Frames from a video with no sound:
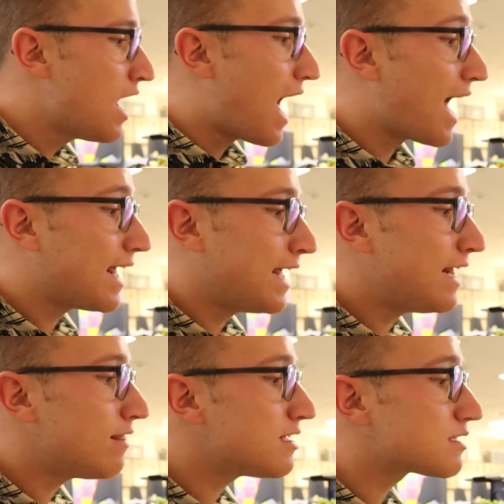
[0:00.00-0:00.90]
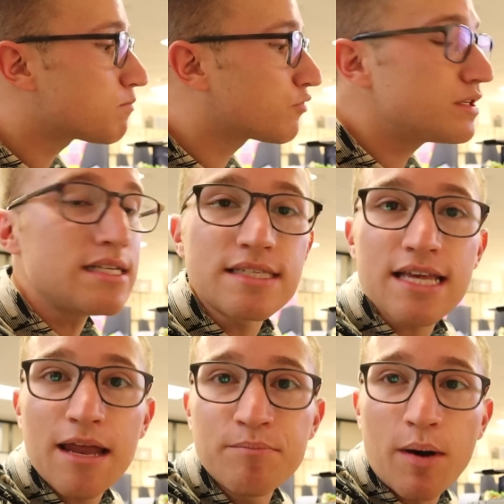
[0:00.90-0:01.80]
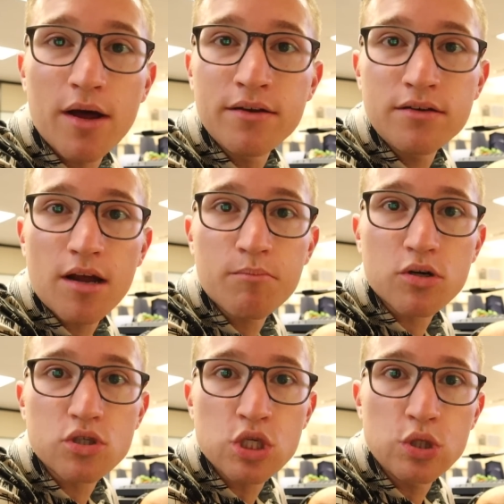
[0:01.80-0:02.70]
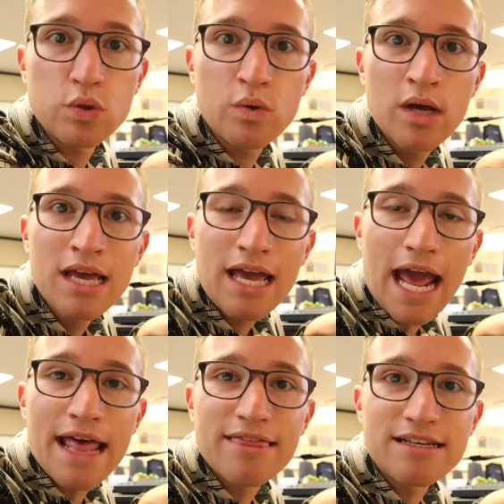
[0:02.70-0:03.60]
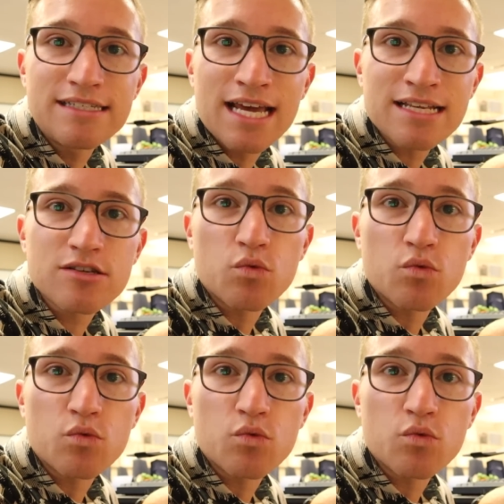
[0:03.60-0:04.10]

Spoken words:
I hit this preset button, number 2, and the desk